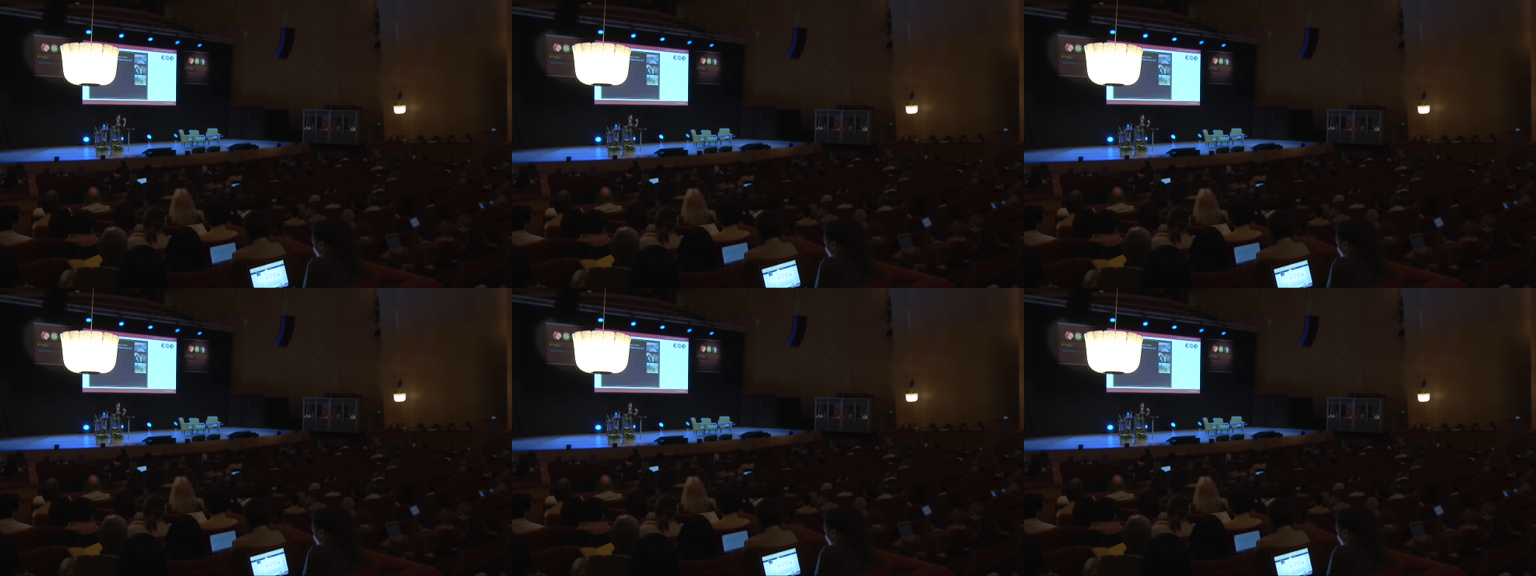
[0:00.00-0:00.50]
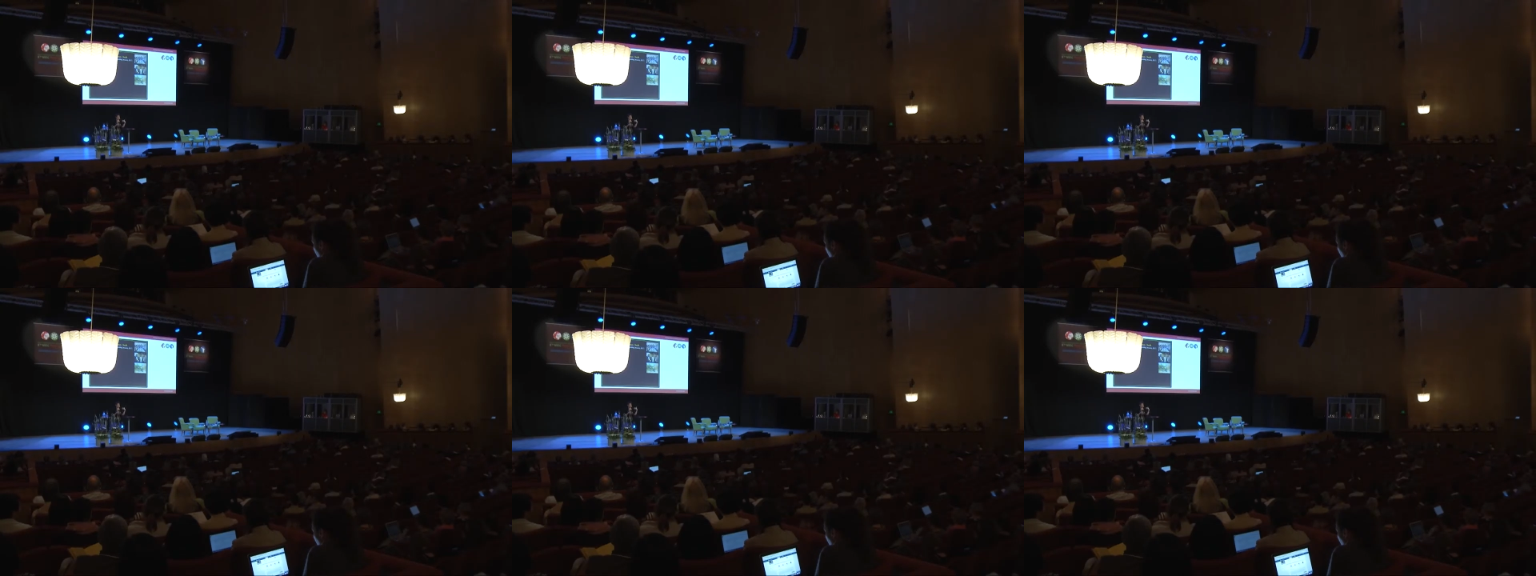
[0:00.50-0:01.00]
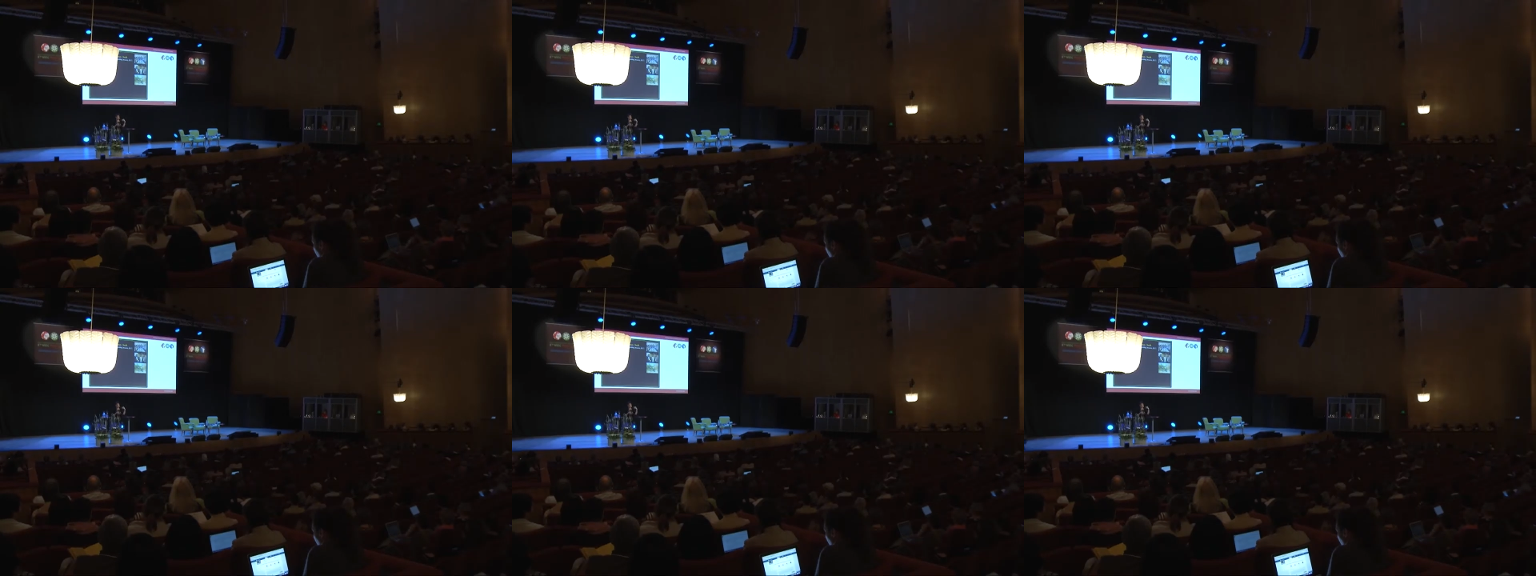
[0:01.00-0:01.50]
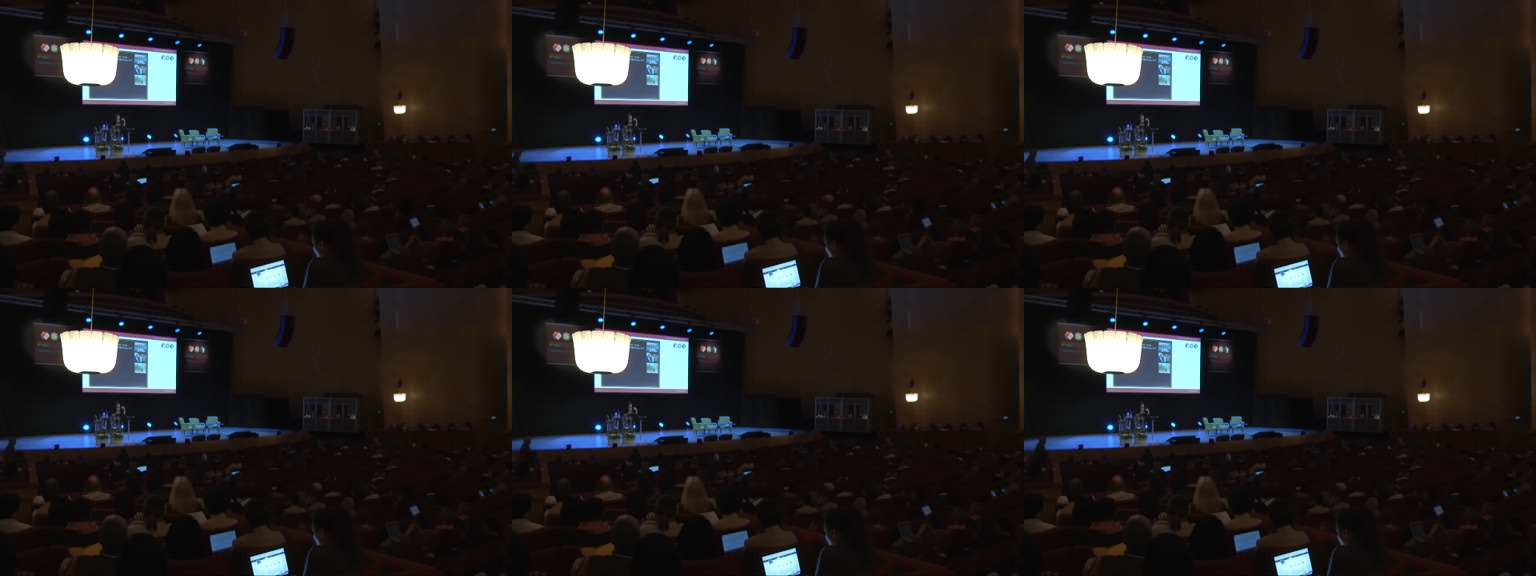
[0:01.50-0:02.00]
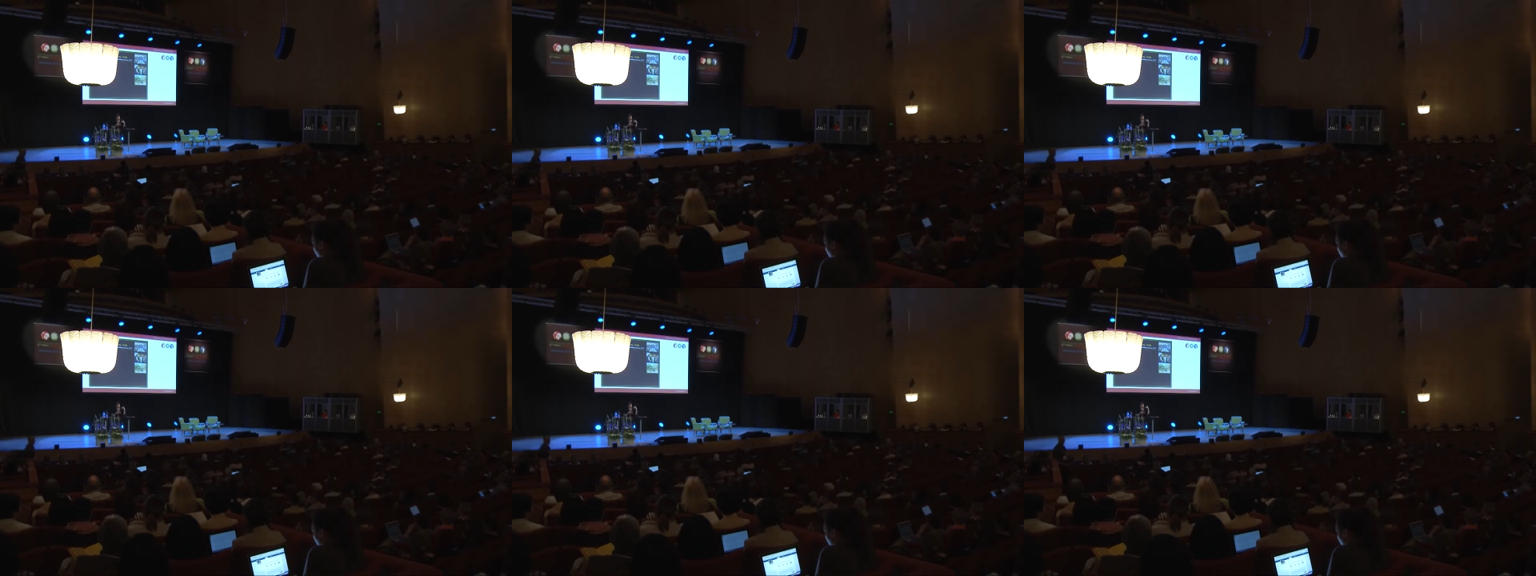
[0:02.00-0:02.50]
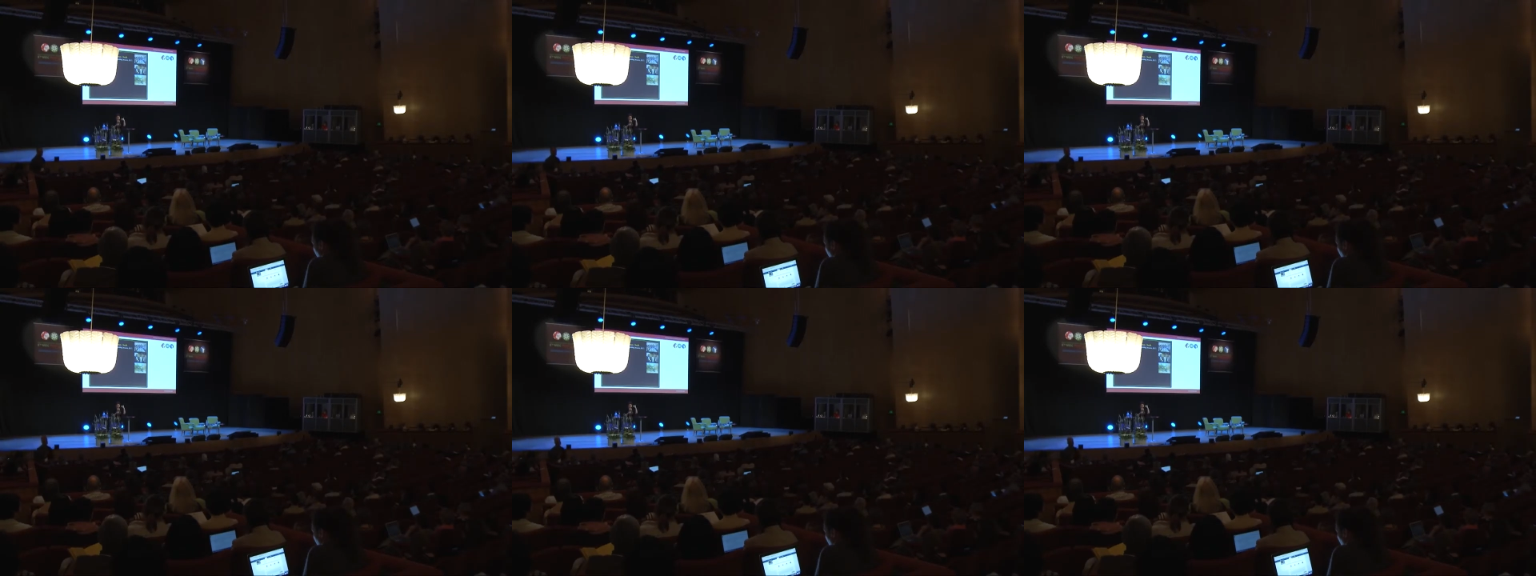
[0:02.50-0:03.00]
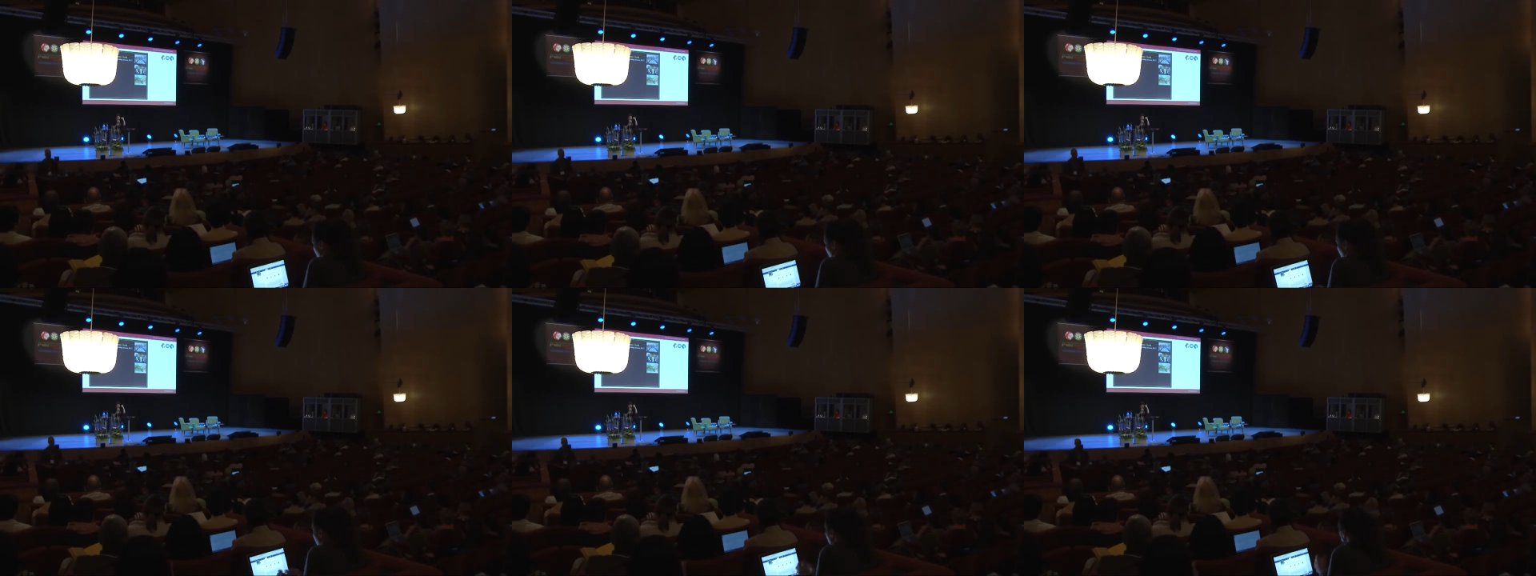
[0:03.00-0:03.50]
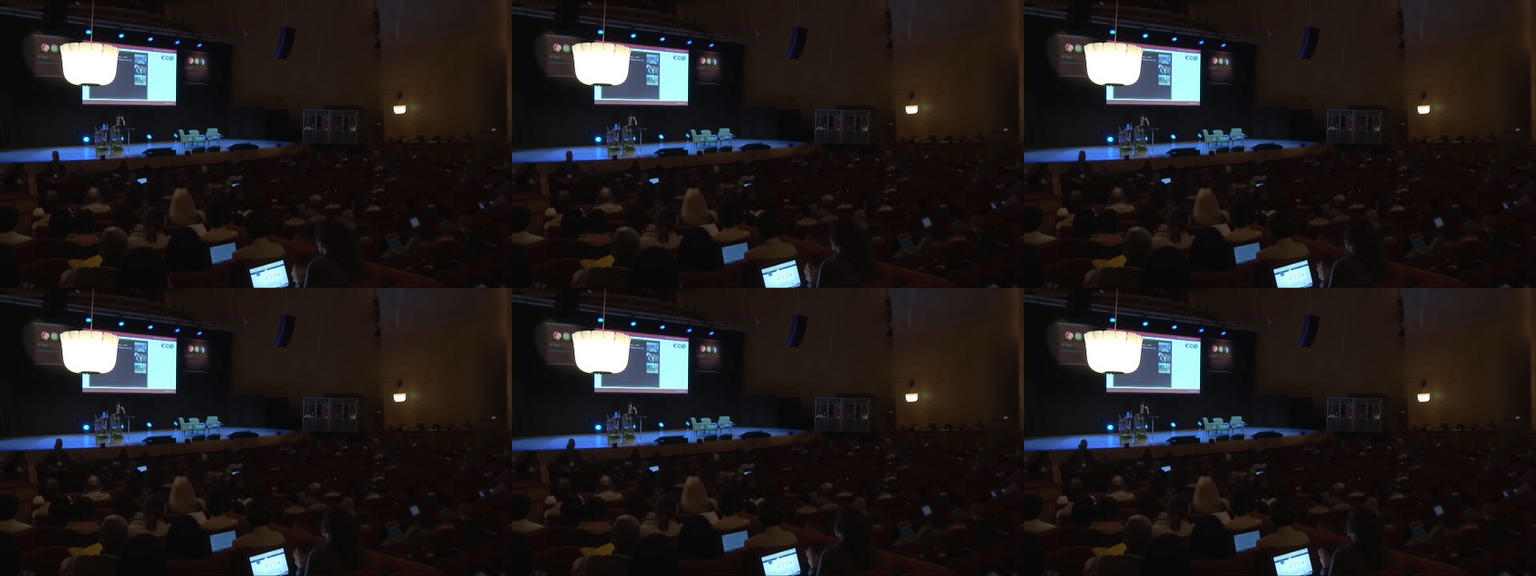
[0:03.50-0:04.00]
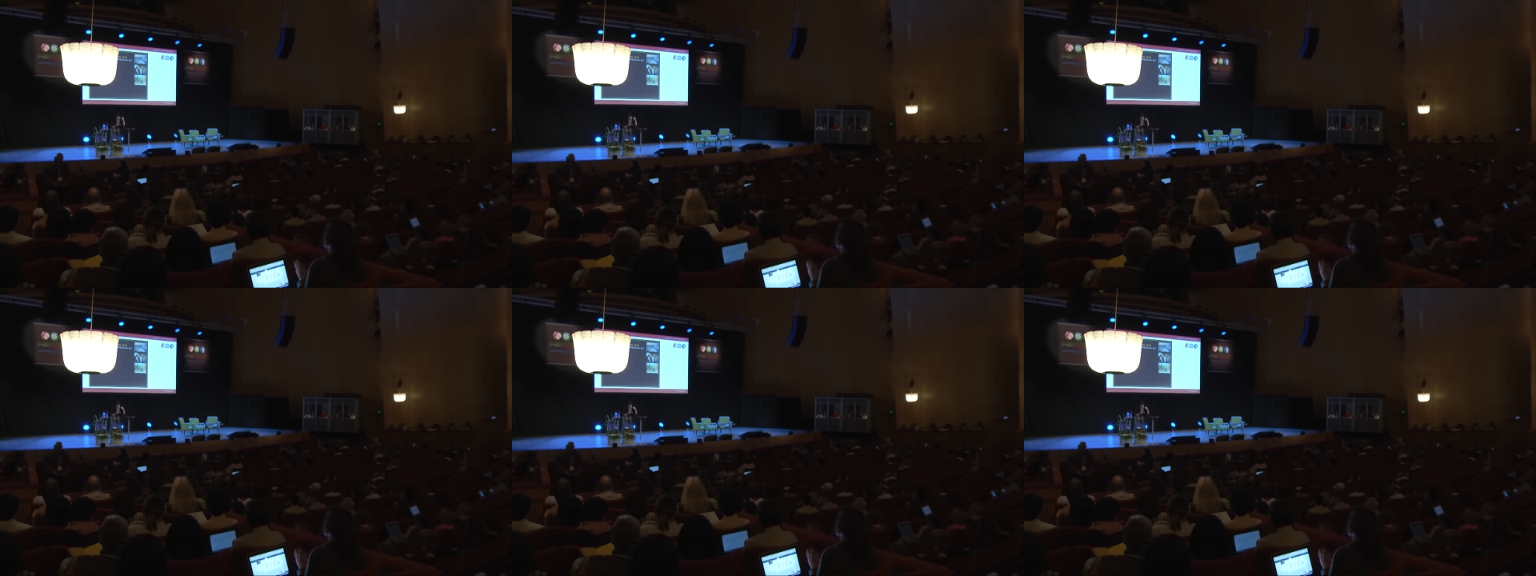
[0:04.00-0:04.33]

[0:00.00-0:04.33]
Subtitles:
[unreadable: no face in view]